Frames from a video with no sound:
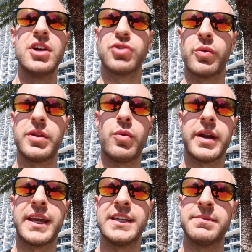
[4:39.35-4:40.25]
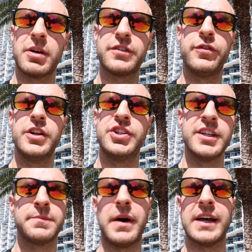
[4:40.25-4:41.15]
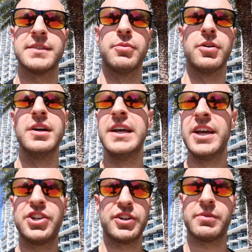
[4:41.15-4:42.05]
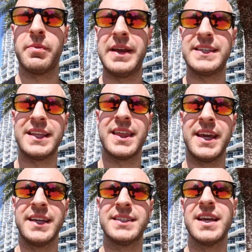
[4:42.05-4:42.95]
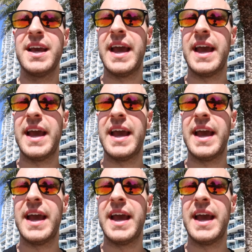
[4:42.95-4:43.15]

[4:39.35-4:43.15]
So I really want to get as much footage in as possible, share some amazing things,